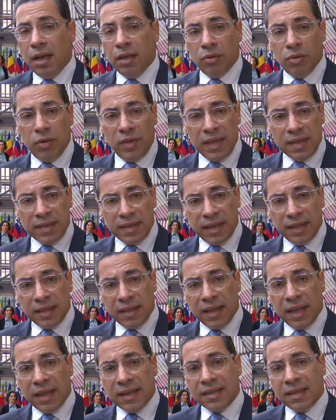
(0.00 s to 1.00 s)
To this
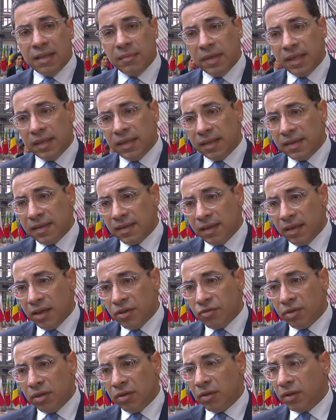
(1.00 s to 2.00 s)
end, there is a meeting
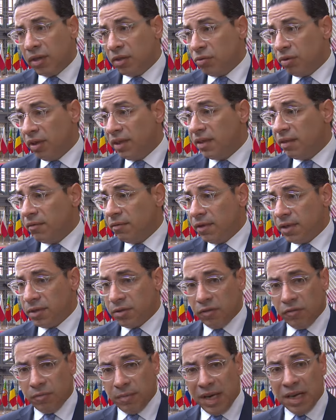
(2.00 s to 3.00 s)
scheduled on the
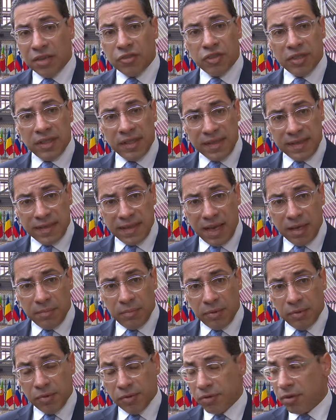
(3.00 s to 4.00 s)
21st of March in
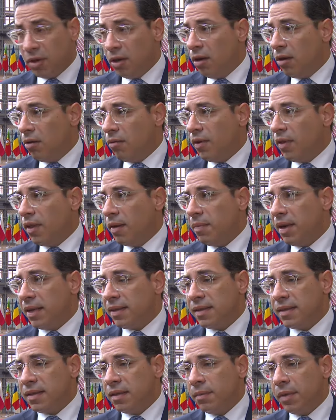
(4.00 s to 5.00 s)
Cyprus with the
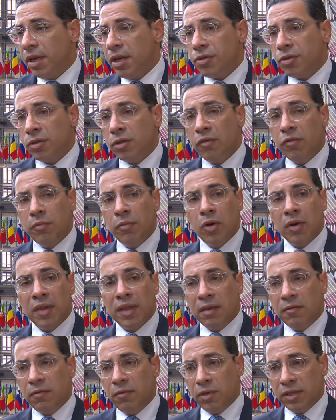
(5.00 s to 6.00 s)
participation of more
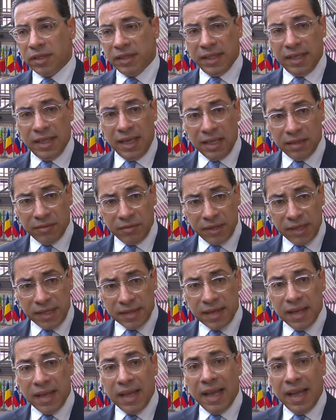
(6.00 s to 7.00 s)
than 40 countries,